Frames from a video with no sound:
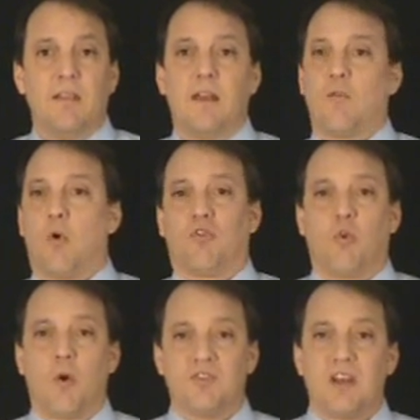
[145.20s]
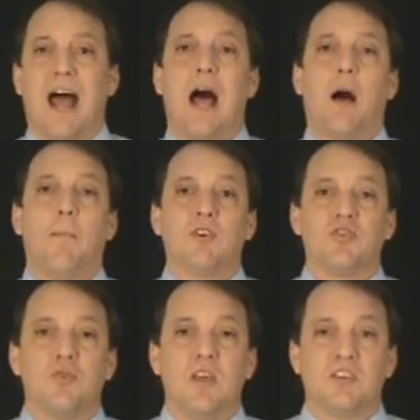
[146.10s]
Then, of course, the question, how
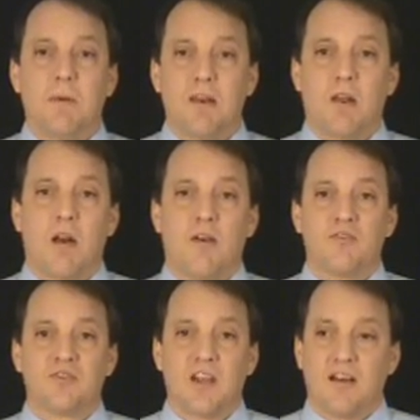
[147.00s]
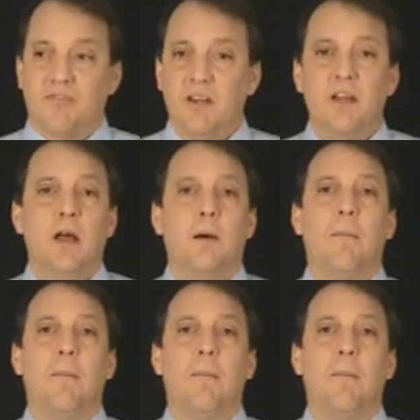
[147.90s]
much do they spend on other stuff?